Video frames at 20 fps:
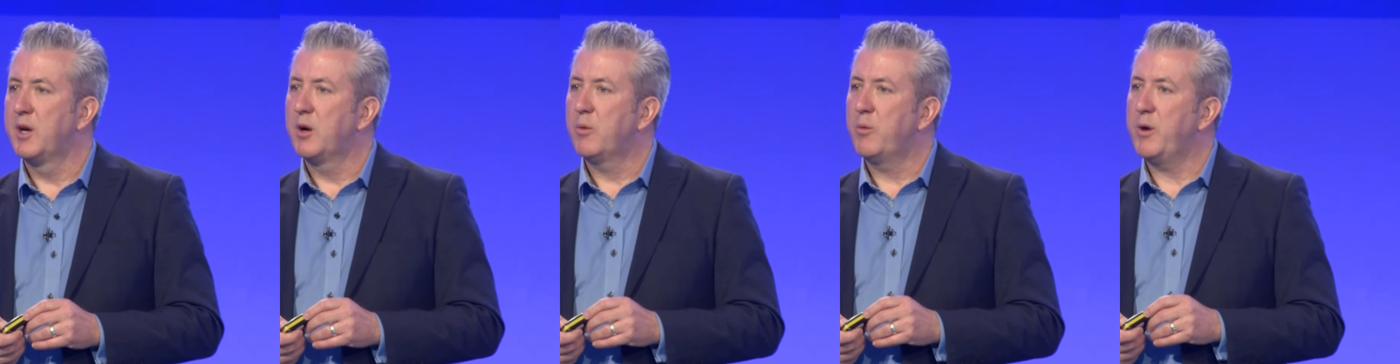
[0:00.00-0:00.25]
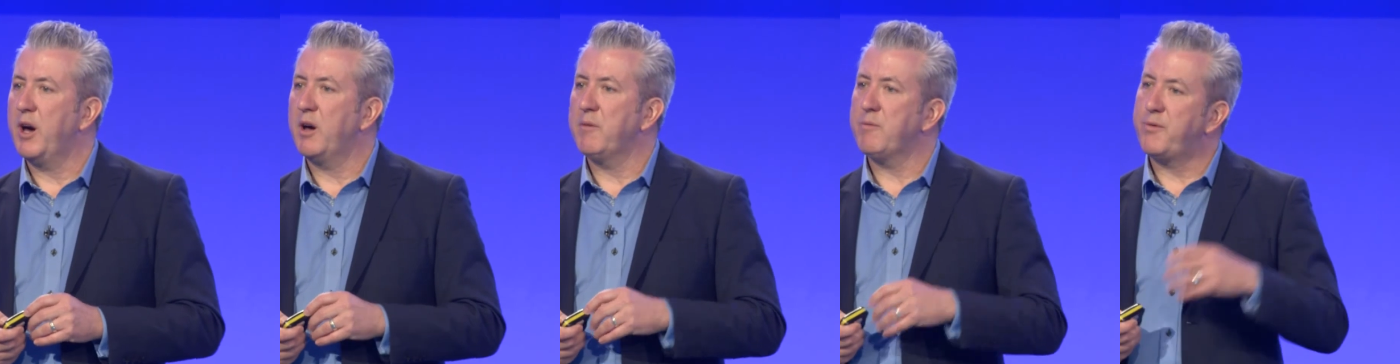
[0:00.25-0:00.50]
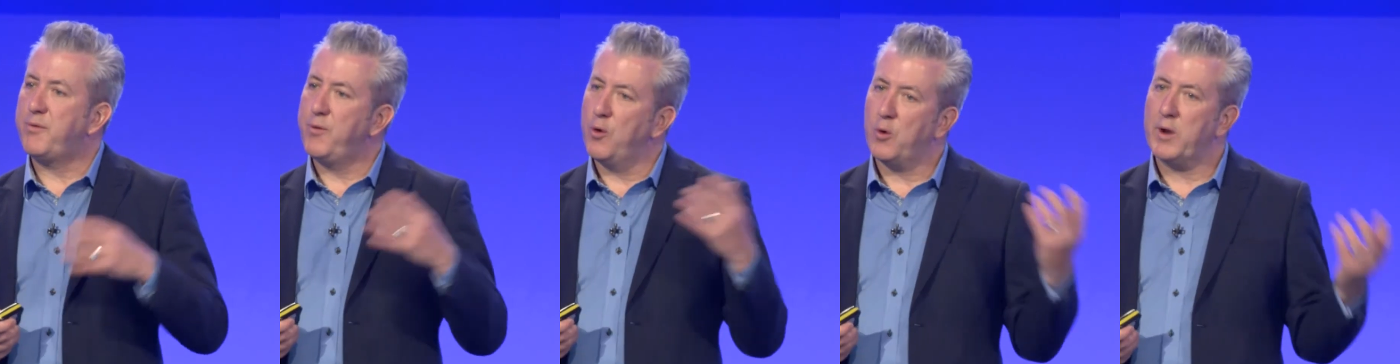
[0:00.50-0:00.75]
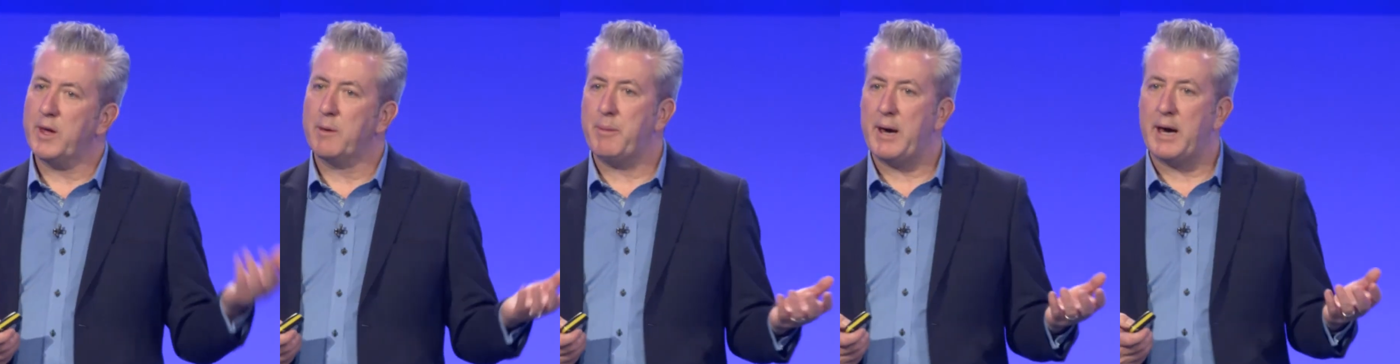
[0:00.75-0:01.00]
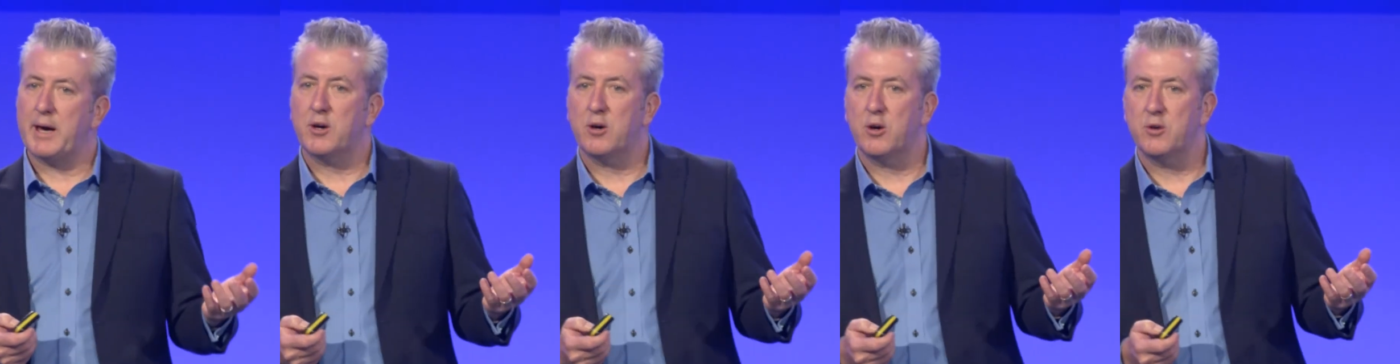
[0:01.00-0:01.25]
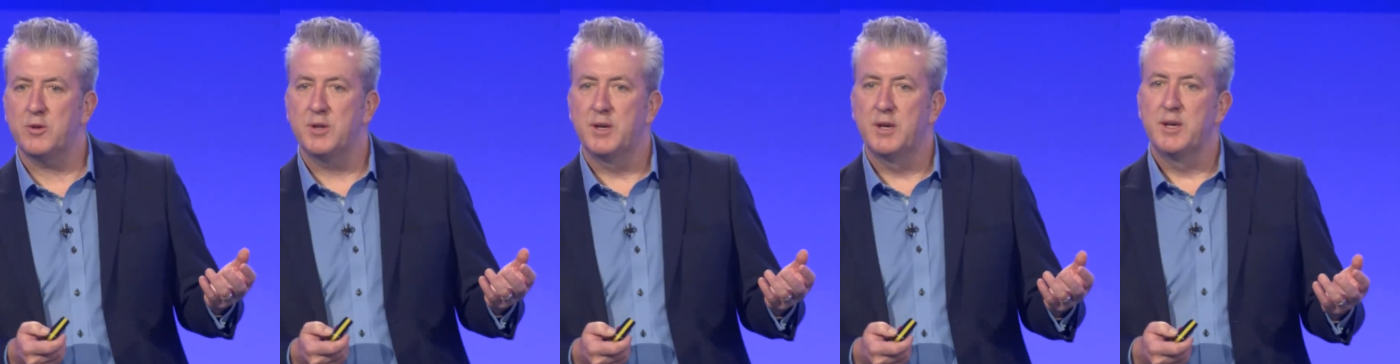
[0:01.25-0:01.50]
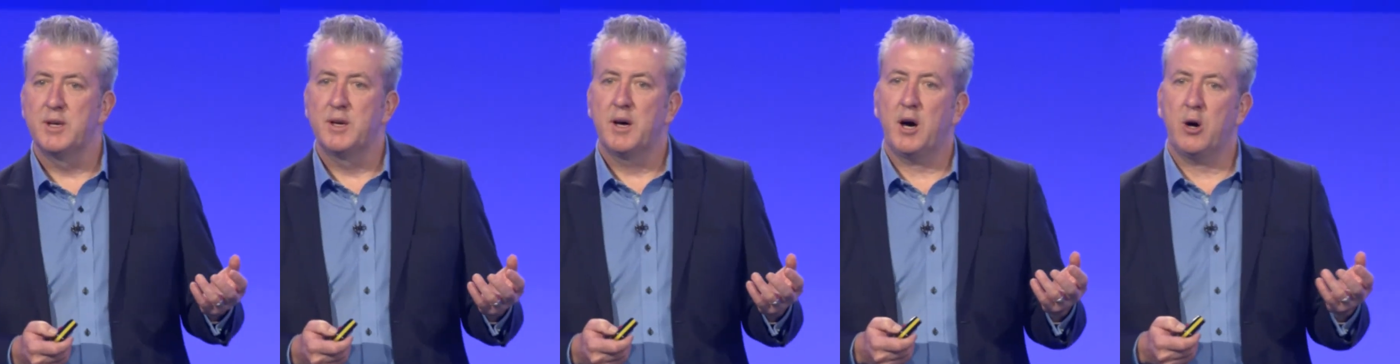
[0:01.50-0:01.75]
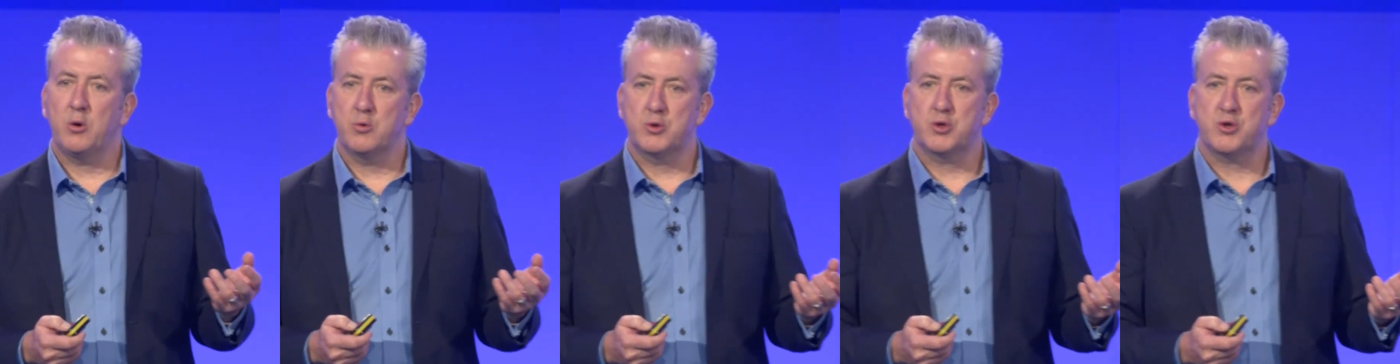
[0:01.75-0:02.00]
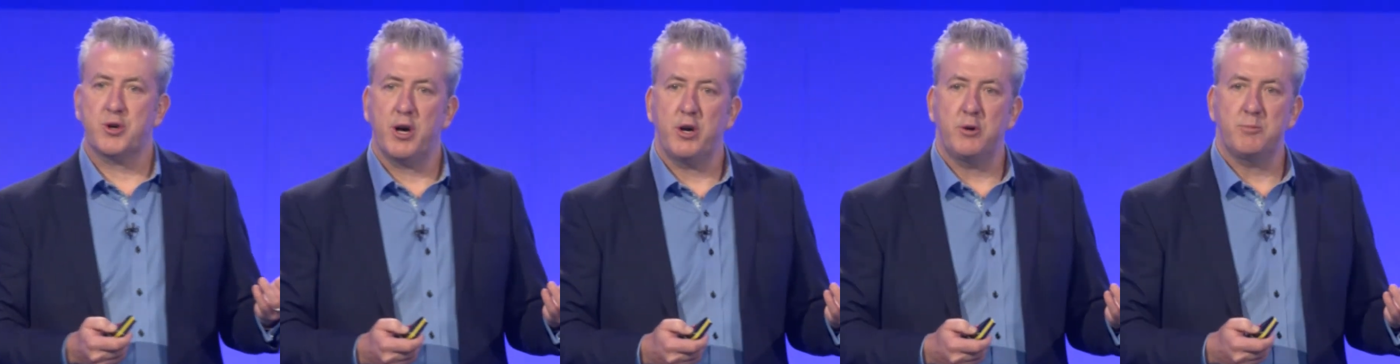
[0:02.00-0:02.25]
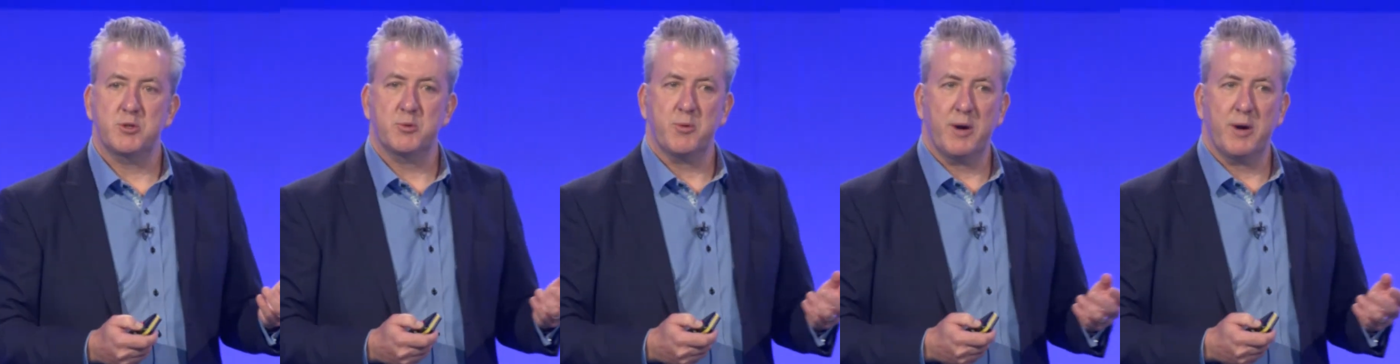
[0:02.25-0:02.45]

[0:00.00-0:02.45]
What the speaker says: We aren't falling back on old tropes.